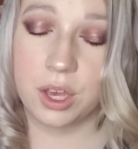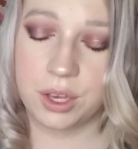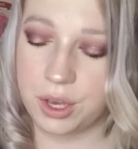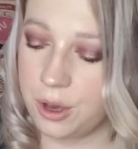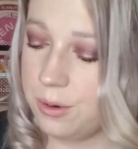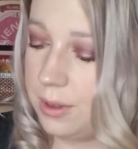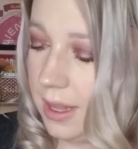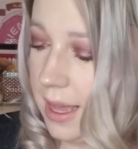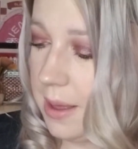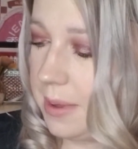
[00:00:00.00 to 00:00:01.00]
go
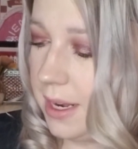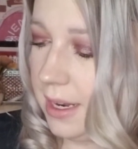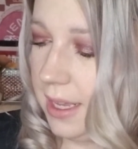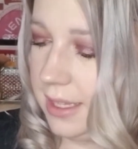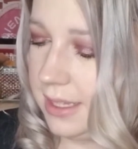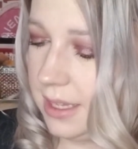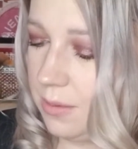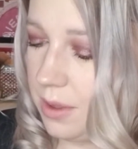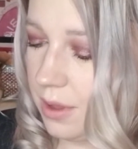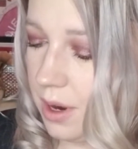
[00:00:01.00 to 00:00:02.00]
glam in an instant
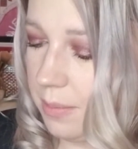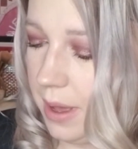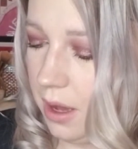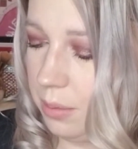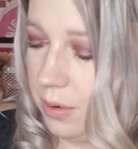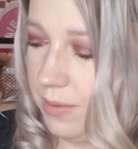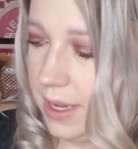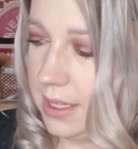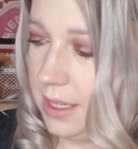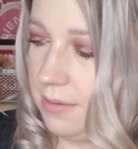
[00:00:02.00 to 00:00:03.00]
with our pout
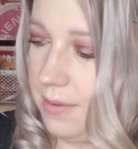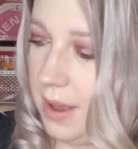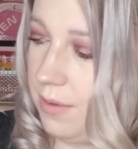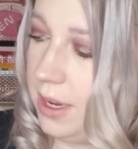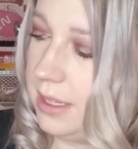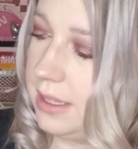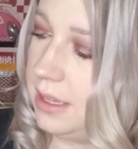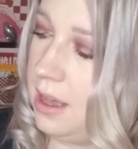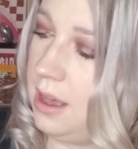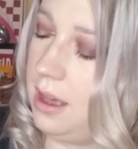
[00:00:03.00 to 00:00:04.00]
perfecting favorites.
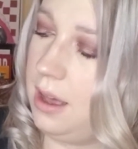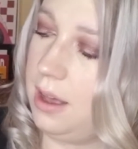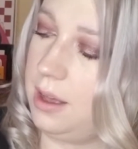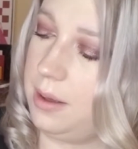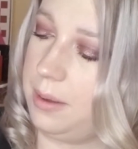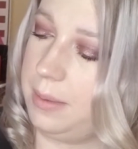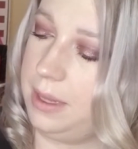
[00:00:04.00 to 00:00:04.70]
It